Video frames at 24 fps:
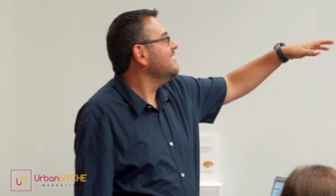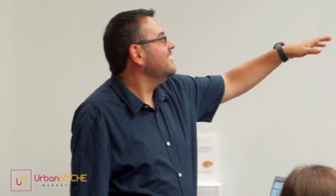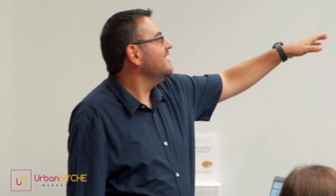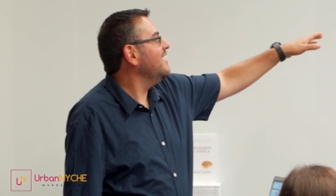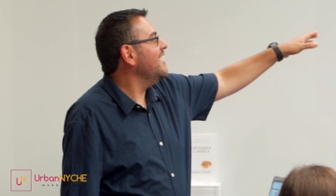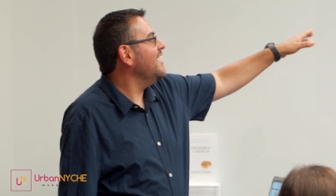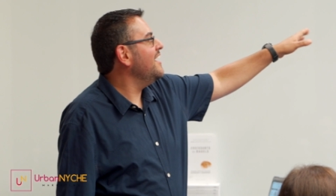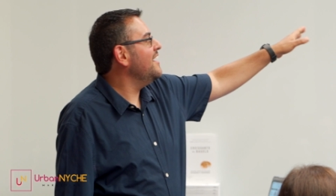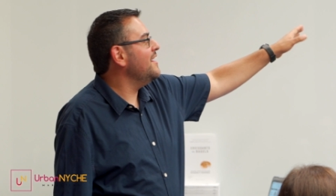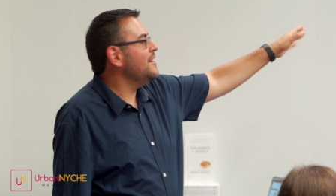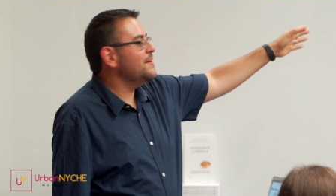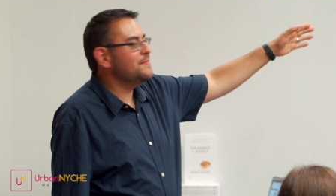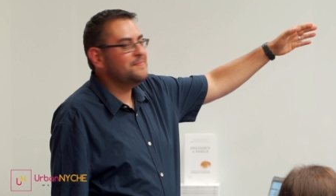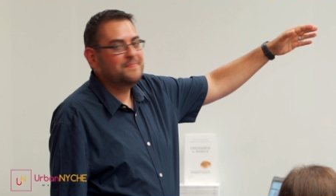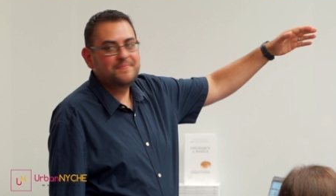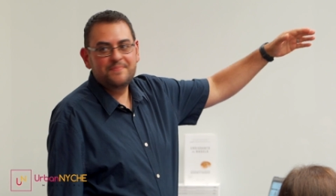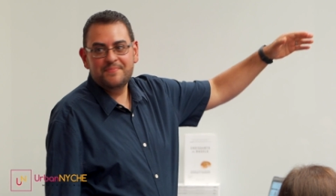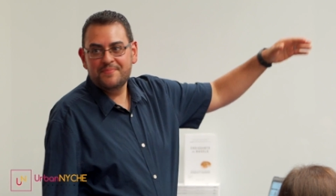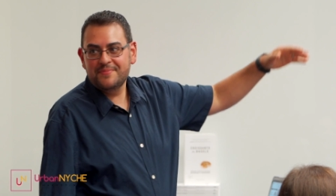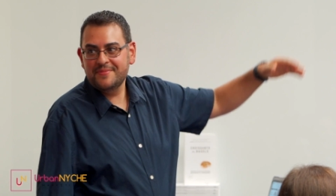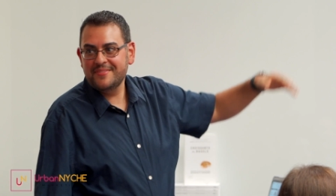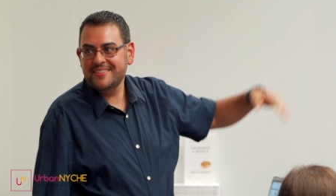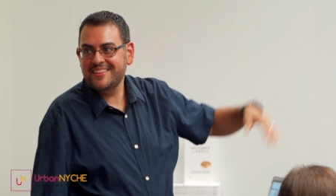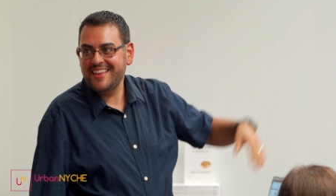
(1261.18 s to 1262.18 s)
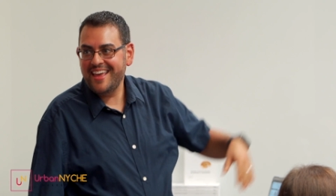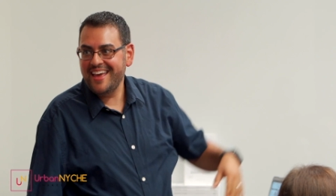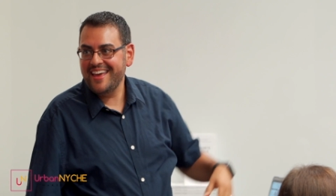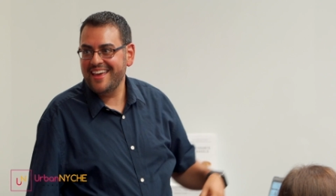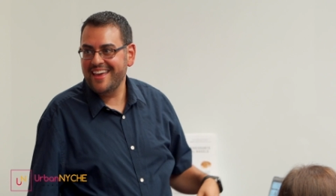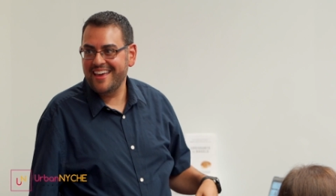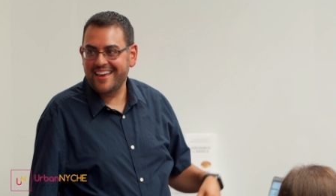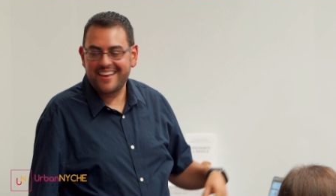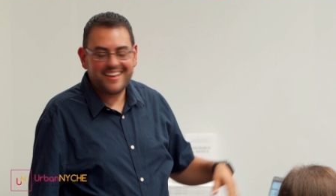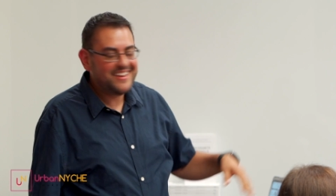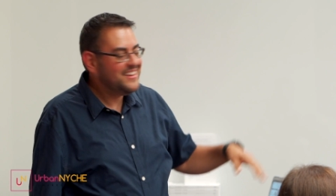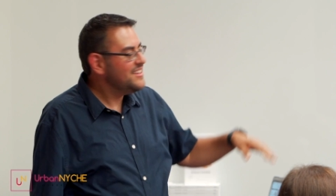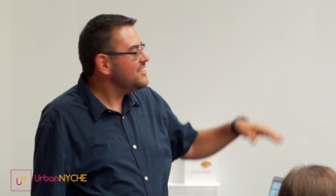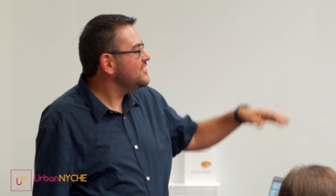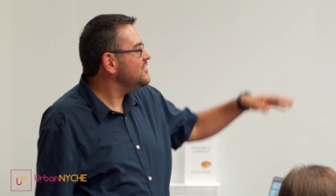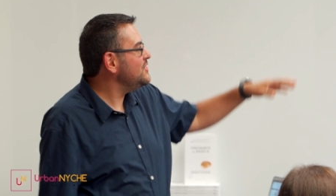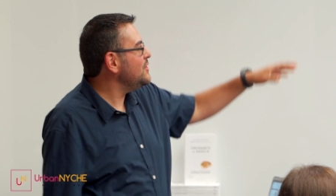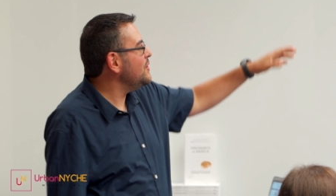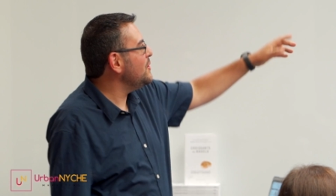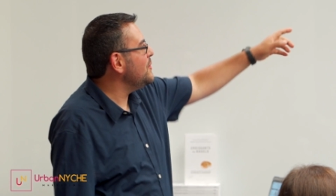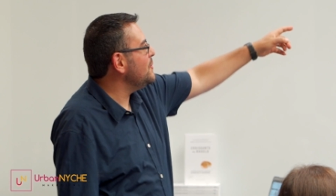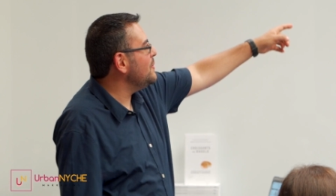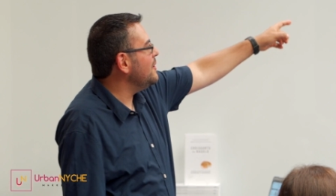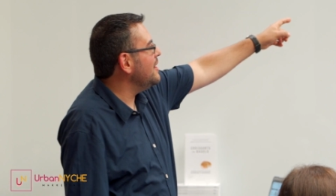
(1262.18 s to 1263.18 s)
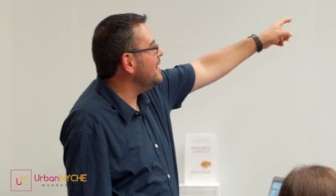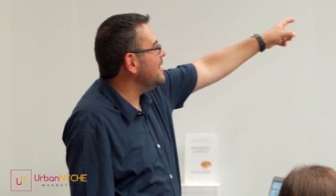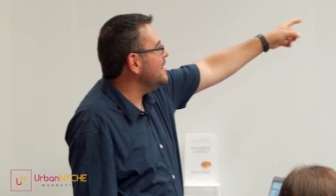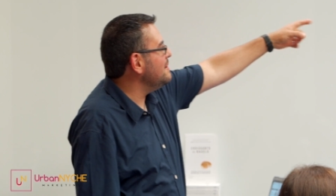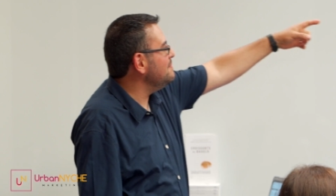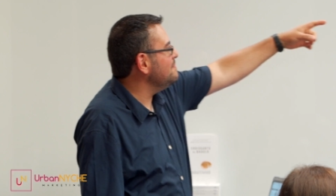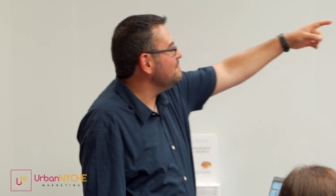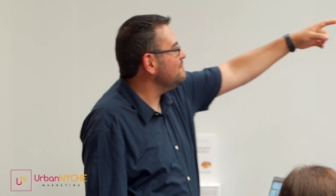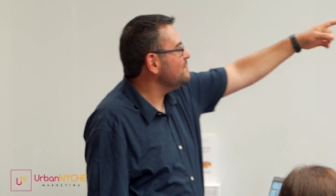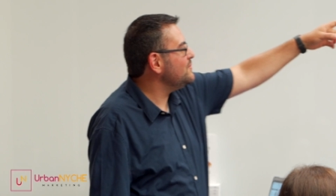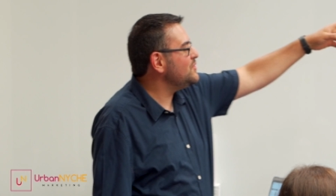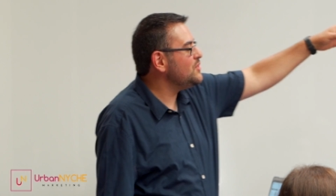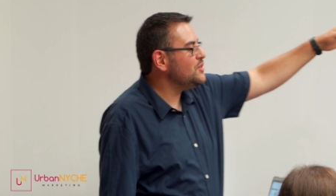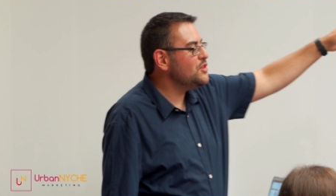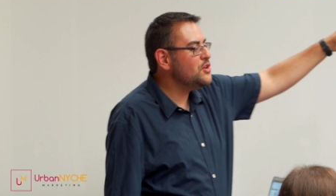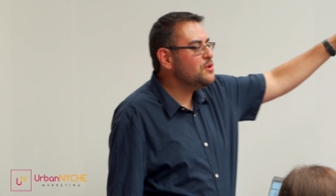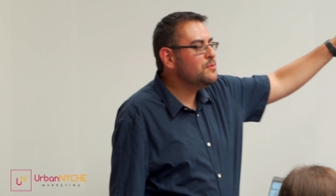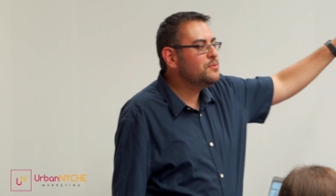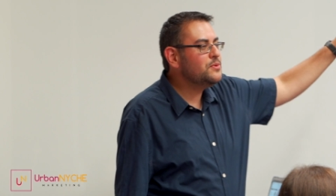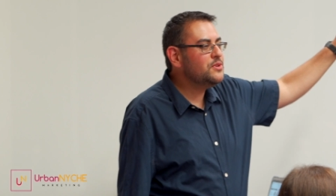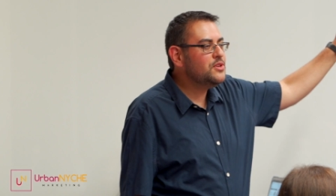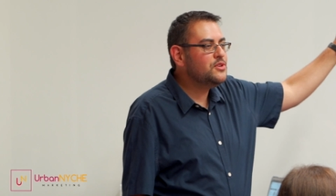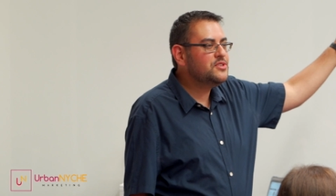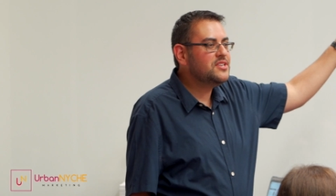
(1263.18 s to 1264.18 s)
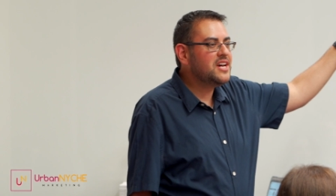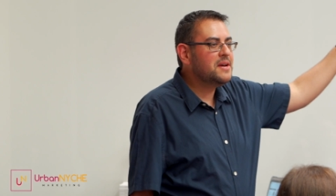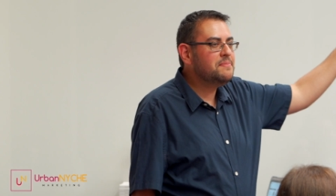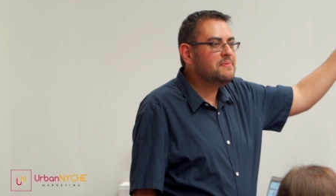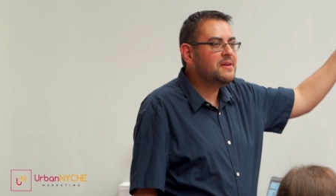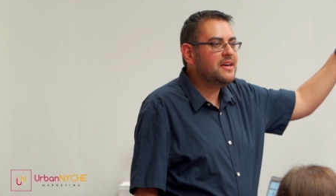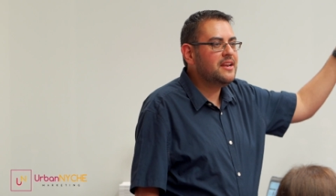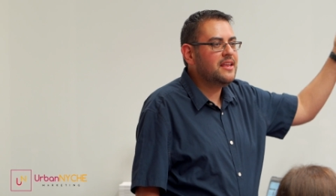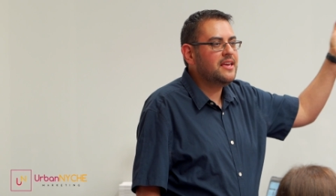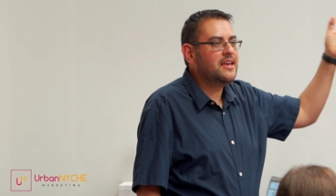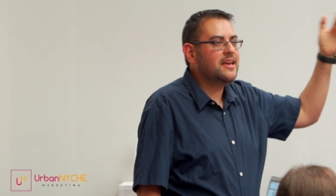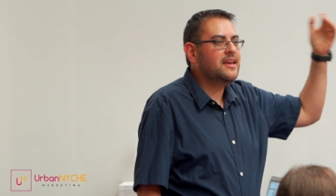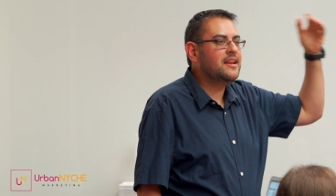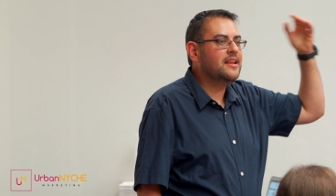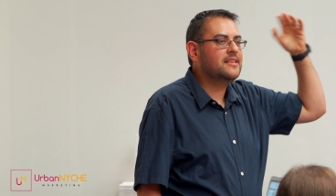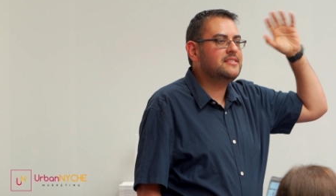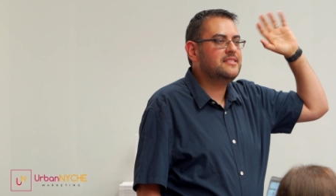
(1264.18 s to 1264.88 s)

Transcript: Appreciate um, it. yeah, yeah. So um, so you, you type that in.